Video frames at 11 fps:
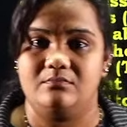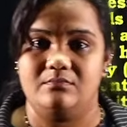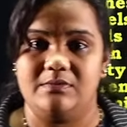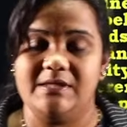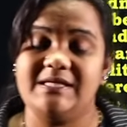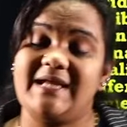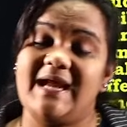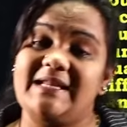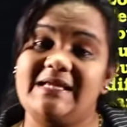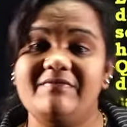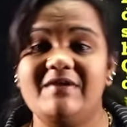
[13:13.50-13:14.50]
It can
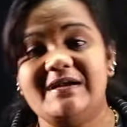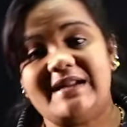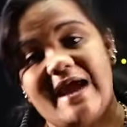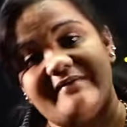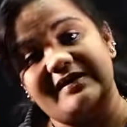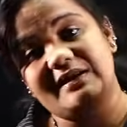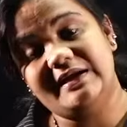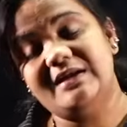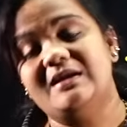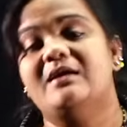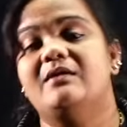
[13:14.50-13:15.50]
even travel in
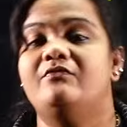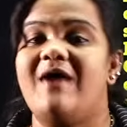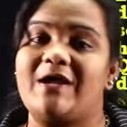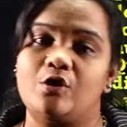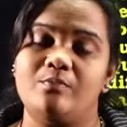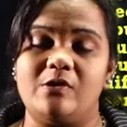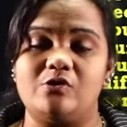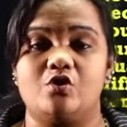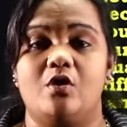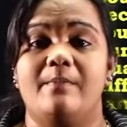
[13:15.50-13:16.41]
vacuum also.